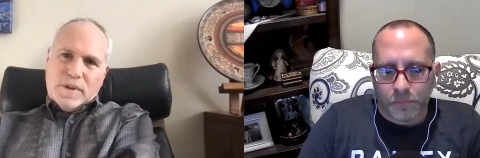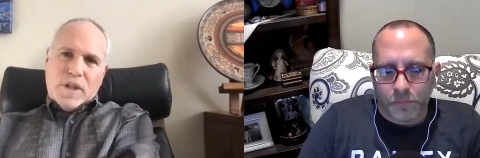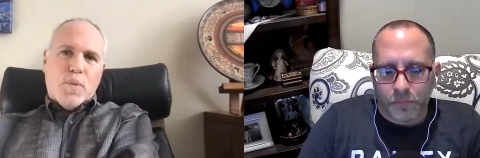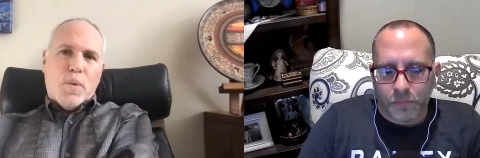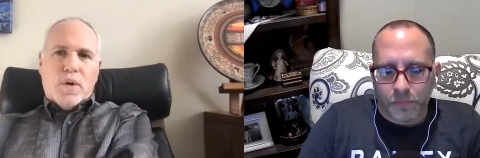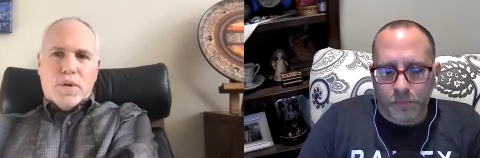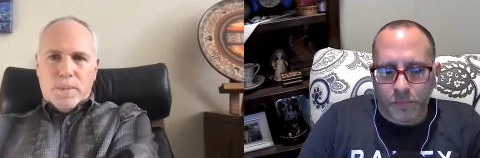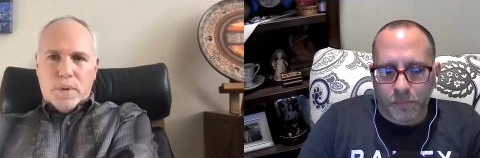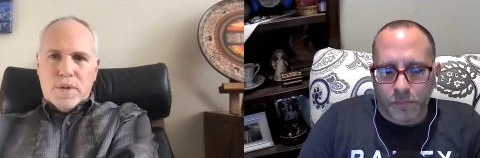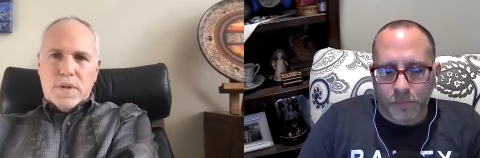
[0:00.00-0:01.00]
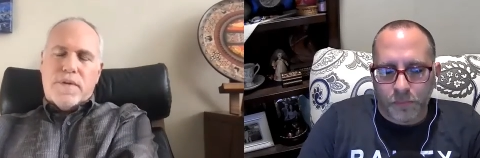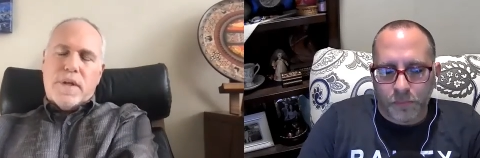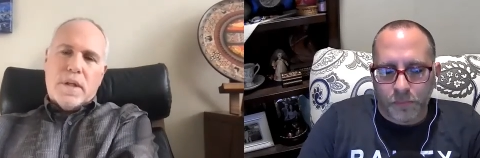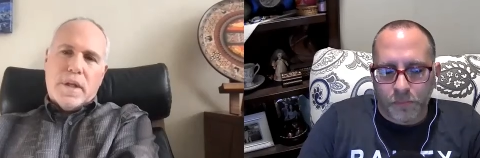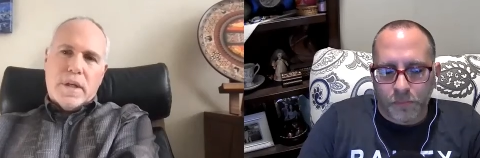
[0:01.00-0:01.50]
Speaker 1: Doesn't want to hurt the person's
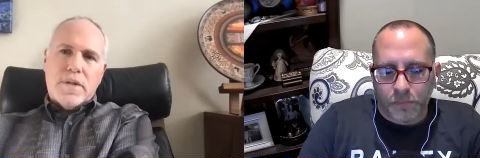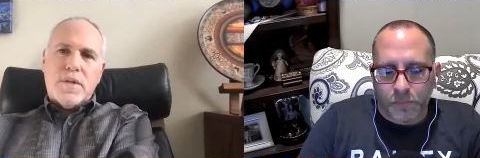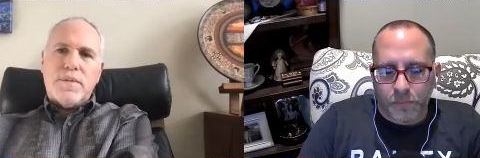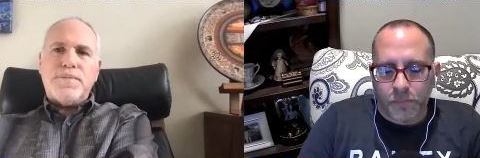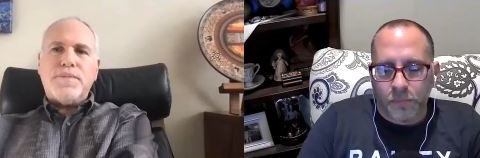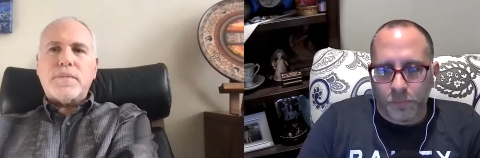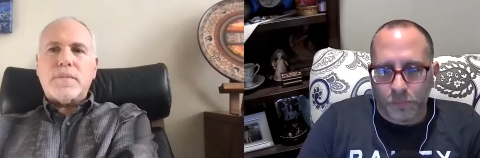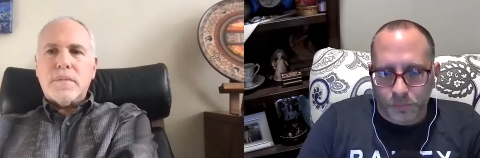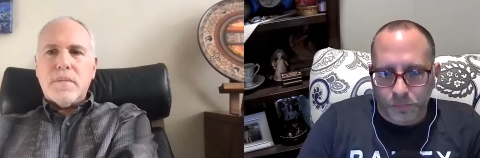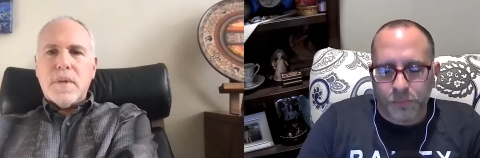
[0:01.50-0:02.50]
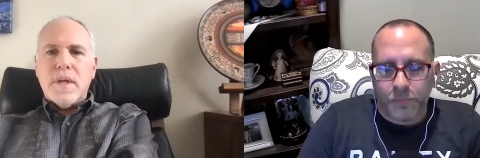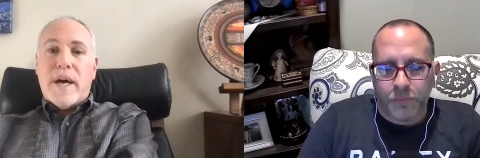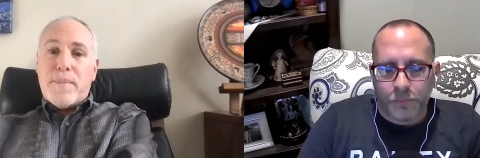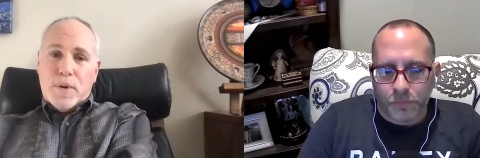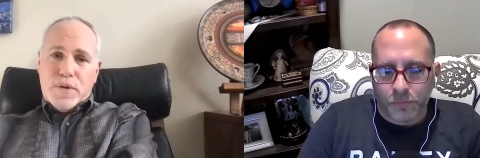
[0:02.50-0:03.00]
feelings.
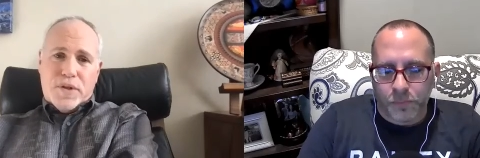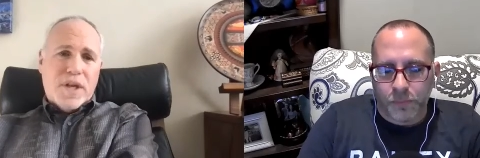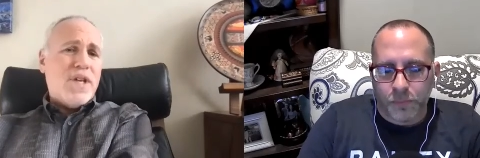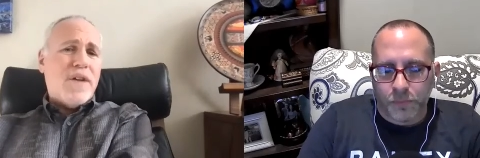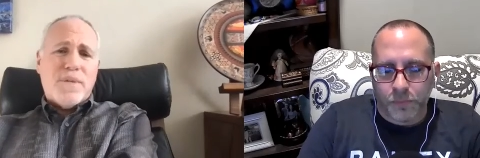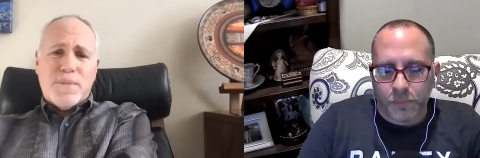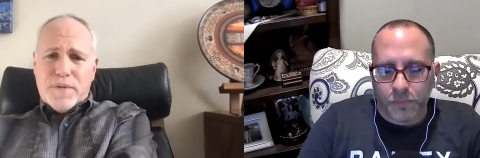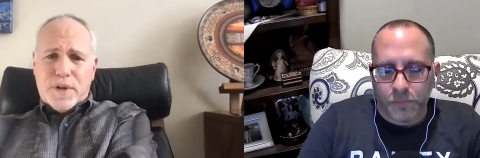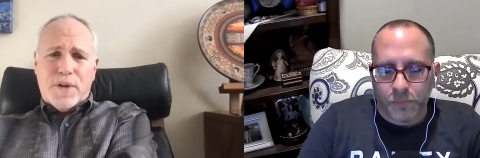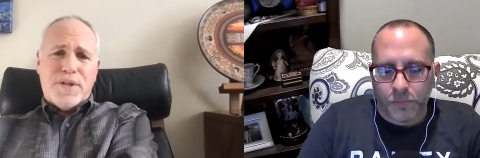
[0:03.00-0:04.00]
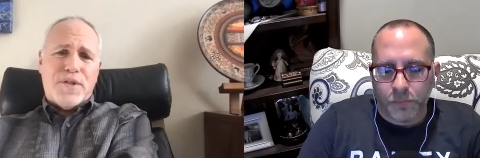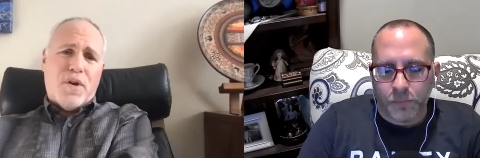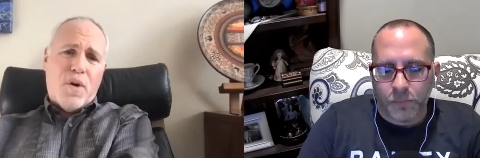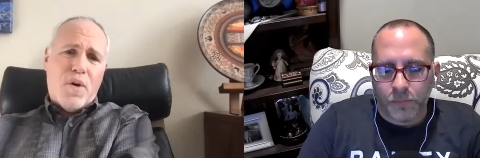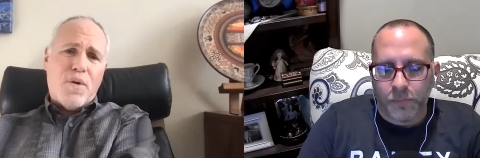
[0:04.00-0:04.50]
That person does have some difficulties at
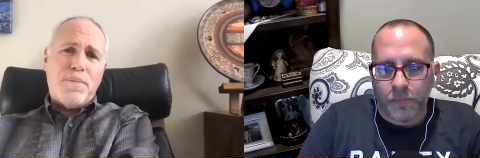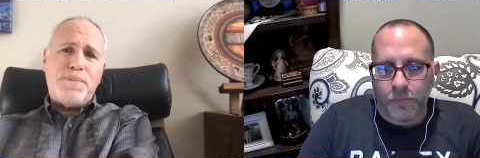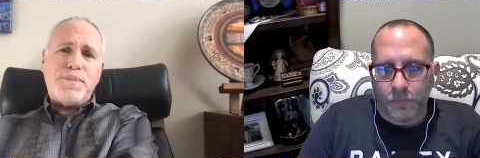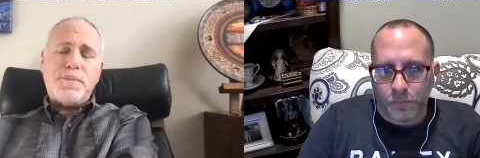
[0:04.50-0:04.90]
home.